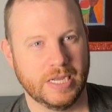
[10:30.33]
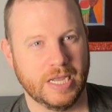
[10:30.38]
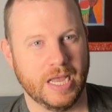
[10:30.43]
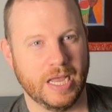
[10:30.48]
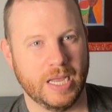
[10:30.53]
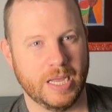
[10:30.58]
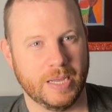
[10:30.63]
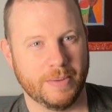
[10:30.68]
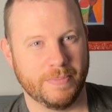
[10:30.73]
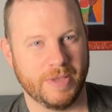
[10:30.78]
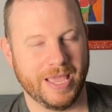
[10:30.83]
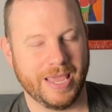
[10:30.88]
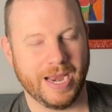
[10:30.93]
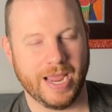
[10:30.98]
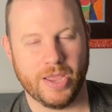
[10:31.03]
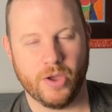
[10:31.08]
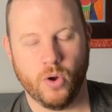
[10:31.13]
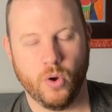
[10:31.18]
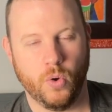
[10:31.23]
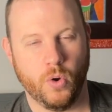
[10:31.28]
And
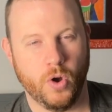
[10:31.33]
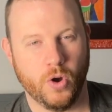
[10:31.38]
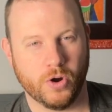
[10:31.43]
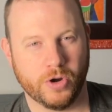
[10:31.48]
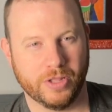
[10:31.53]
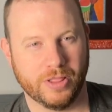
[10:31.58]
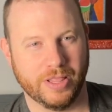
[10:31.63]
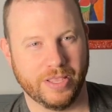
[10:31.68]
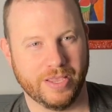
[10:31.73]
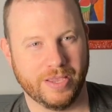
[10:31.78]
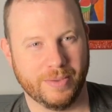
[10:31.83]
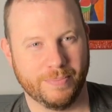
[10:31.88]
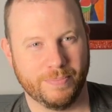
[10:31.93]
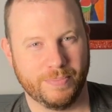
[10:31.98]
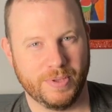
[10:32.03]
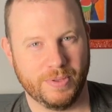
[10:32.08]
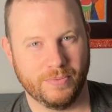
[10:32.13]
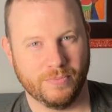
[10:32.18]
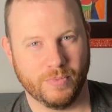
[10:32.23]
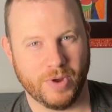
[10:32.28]
I wholeheartedly
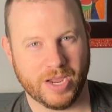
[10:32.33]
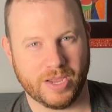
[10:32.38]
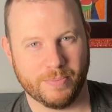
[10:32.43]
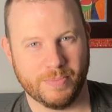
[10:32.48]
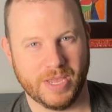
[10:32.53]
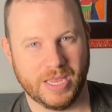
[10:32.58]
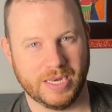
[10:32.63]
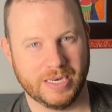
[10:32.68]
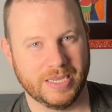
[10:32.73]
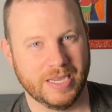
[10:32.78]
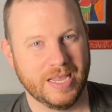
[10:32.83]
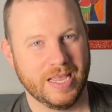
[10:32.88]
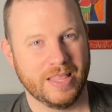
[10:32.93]
recommend